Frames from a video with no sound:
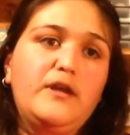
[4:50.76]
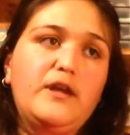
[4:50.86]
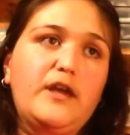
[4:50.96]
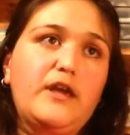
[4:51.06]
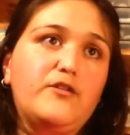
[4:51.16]

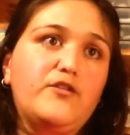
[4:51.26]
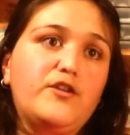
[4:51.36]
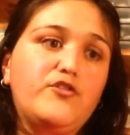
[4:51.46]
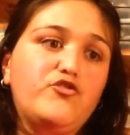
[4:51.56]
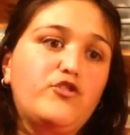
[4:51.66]
and
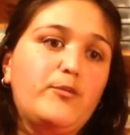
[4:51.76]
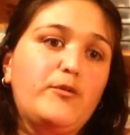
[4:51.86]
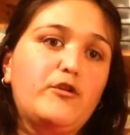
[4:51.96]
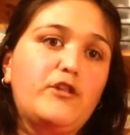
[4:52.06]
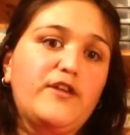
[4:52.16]

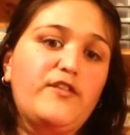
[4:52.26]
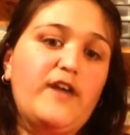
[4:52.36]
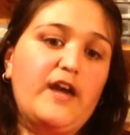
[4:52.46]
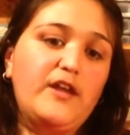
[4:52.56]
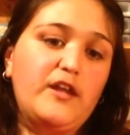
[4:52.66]
triple click
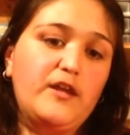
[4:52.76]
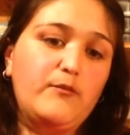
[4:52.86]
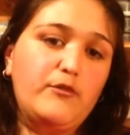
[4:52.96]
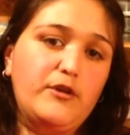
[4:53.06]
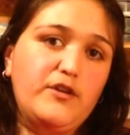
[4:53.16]
that, and it
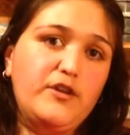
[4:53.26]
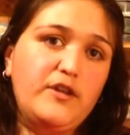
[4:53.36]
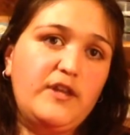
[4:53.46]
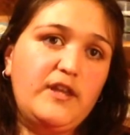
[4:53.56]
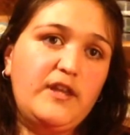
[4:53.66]
would
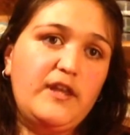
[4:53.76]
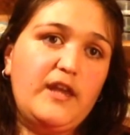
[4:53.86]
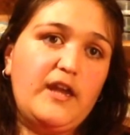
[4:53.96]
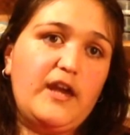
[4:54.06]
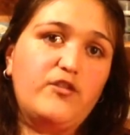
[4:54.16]

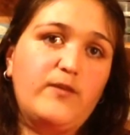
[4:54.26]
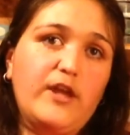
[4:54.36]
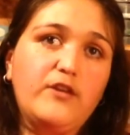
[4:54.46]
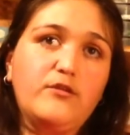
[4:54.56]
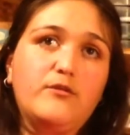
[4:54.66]

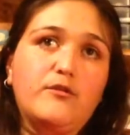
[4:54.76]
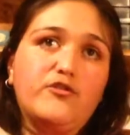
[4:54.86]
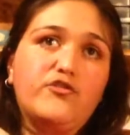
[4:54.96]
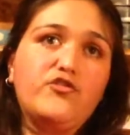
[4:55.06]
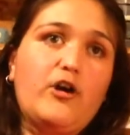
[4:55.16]
activate or
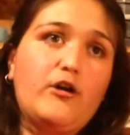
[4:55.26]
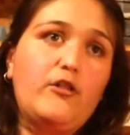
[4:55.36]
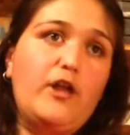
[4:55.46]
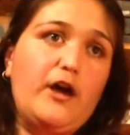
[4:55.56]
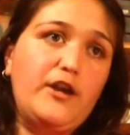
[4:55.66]

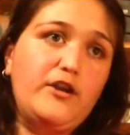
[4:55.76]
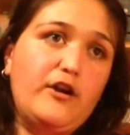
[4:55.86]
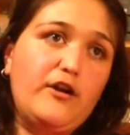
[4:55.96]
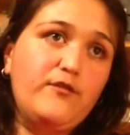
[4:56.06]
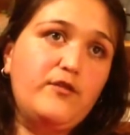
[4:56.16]
toggle on and
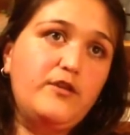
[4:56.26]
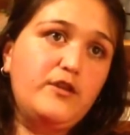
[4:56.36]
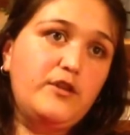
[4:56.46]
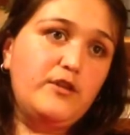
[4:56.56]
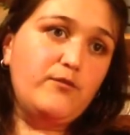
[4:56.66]
off
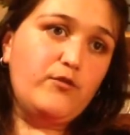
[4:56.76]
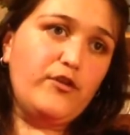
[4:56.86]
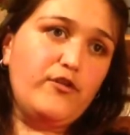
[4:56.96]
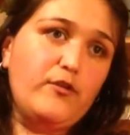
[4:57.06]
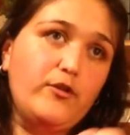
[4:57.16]

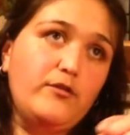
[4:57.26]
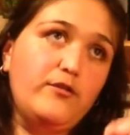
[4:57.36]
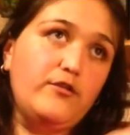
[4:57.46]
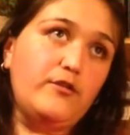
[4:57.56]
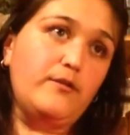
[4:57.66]
VoiceOver.
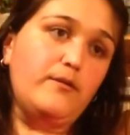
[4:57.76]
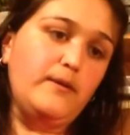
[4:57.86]
So